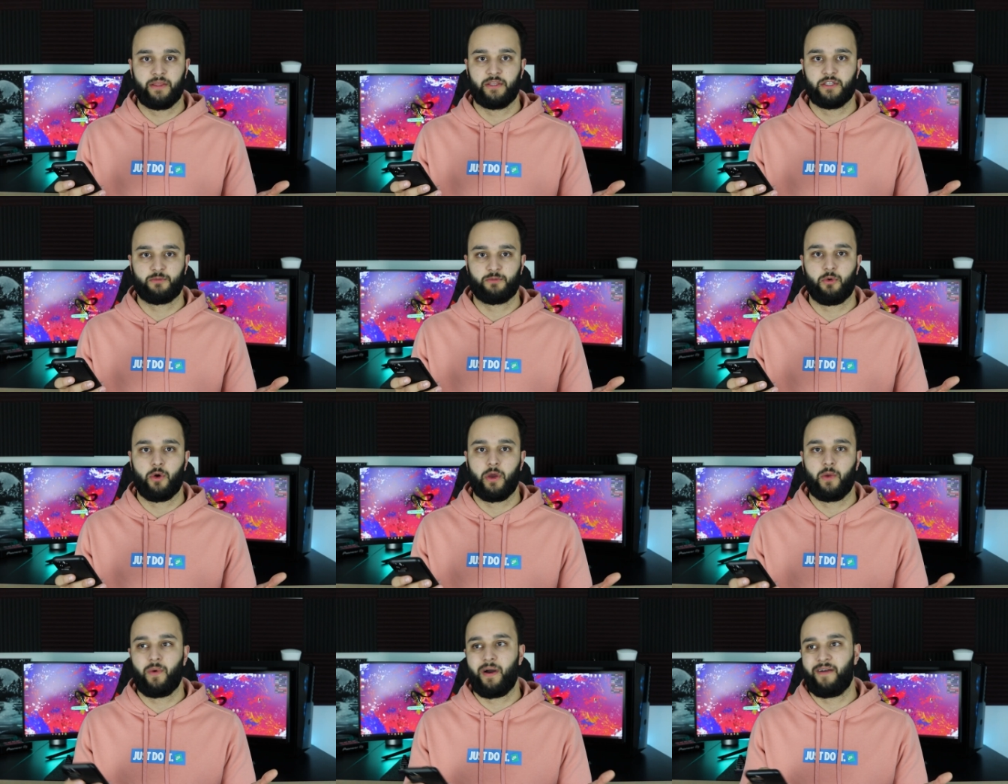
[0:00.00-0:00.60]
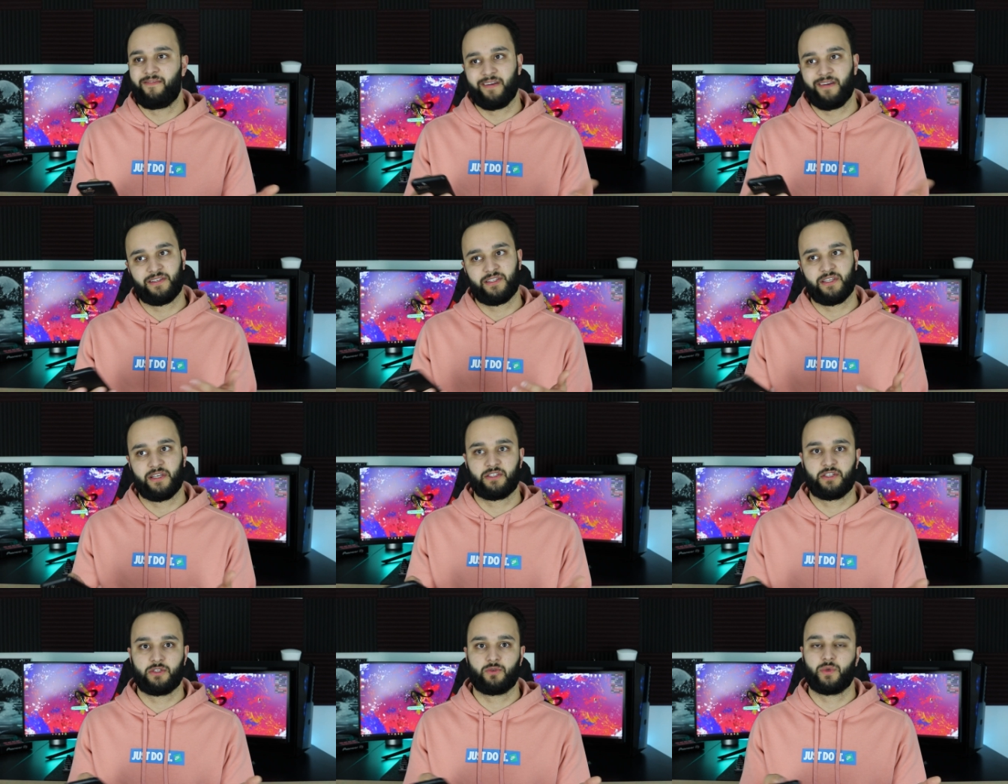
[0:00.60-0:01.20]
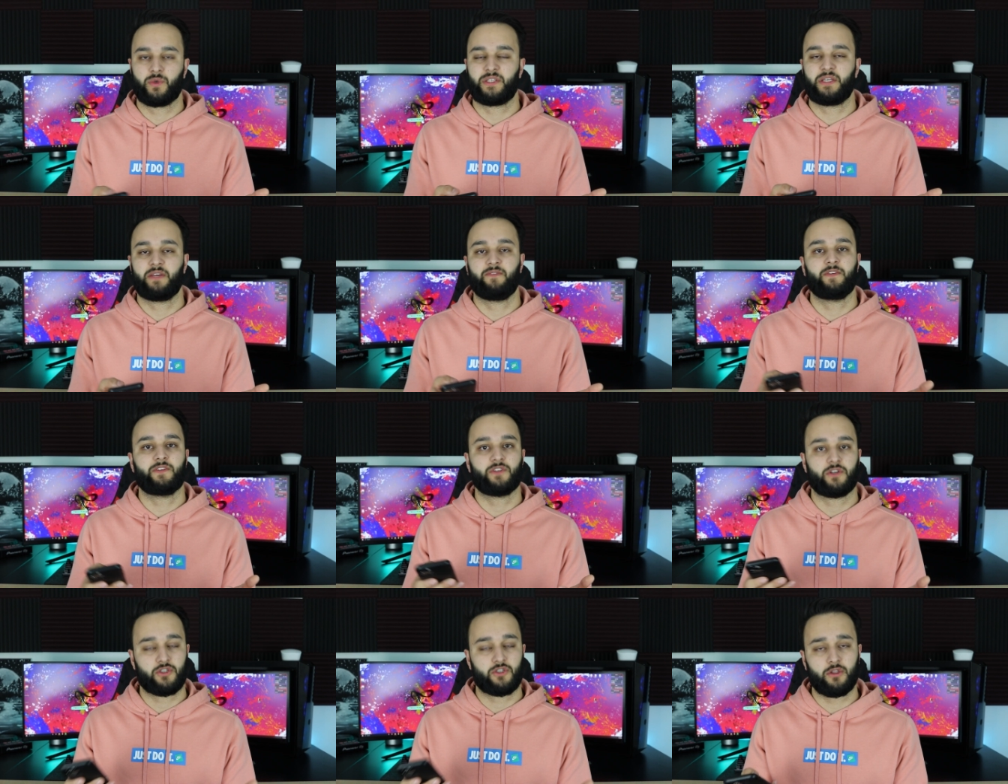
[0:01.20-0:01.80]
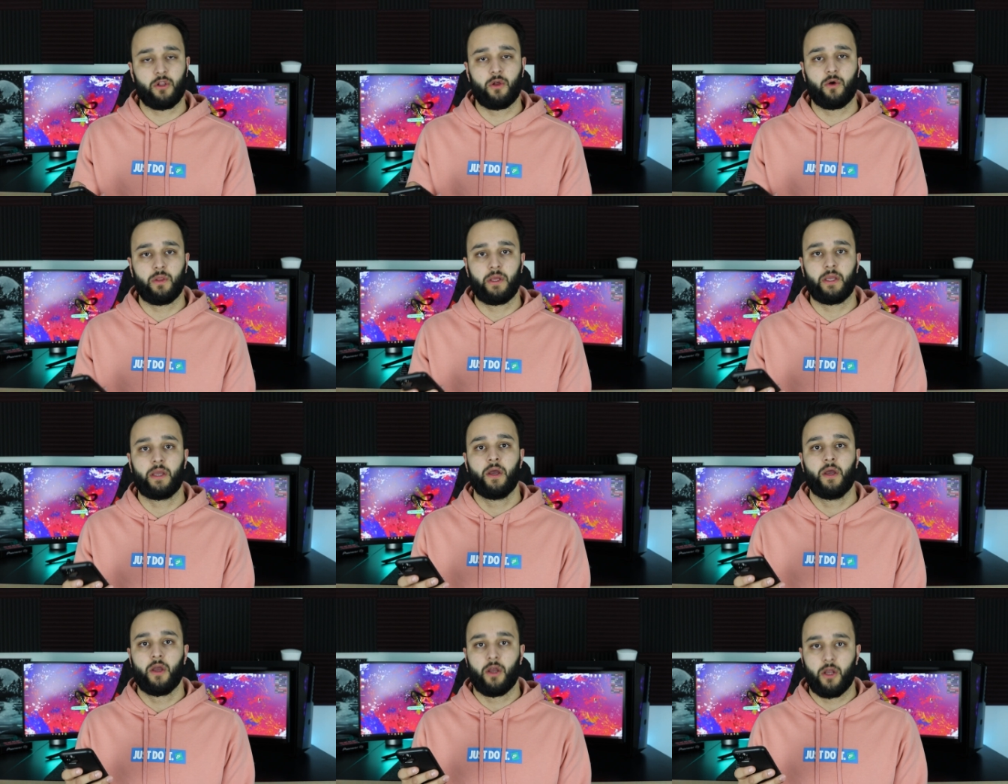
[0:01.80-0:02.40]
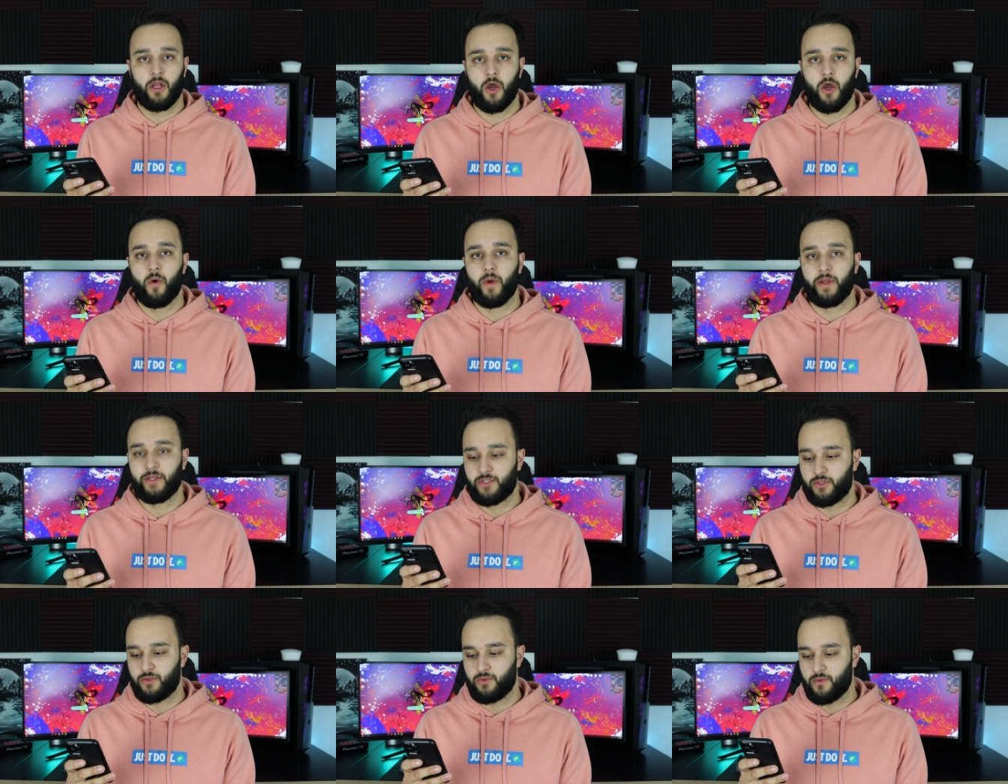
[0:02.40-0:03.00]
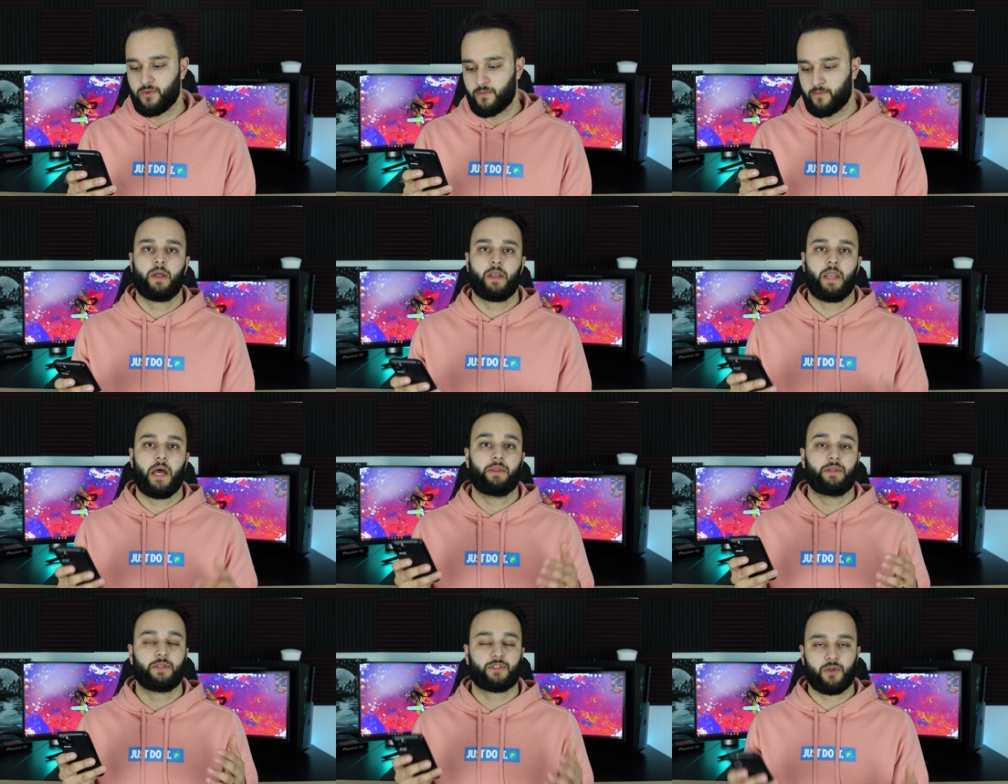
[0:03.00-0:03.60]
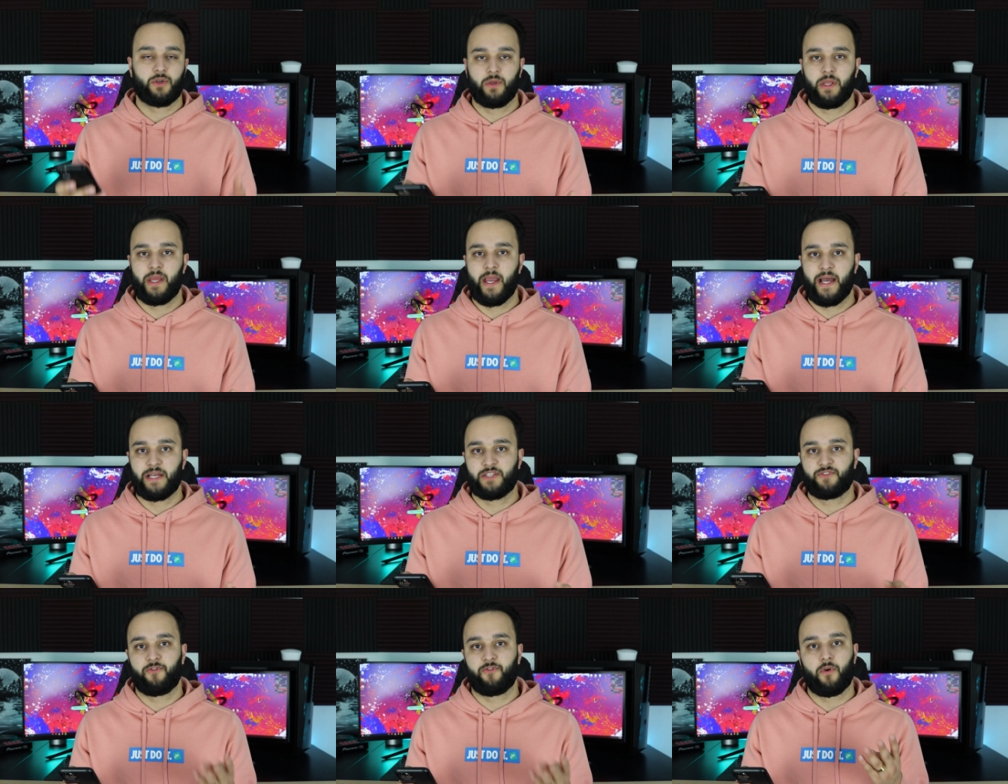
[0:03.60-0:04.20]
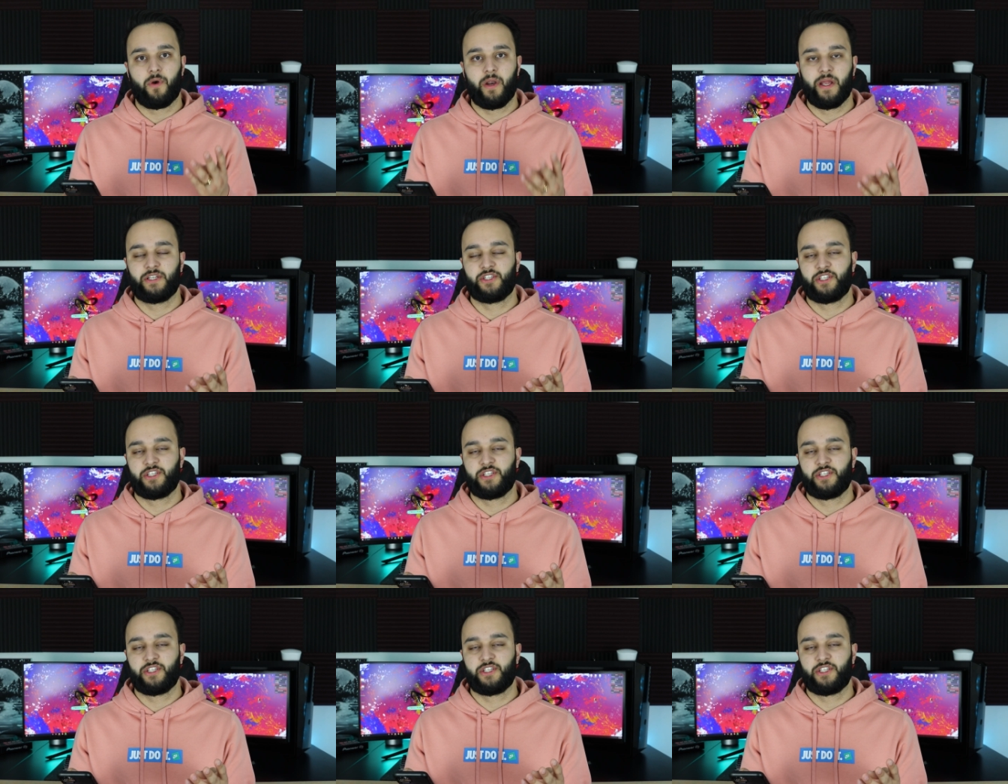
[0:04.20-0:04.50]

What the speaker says: at this point. Wi-Fi 6 is what TVs are slowly going to. Now the Sony has 4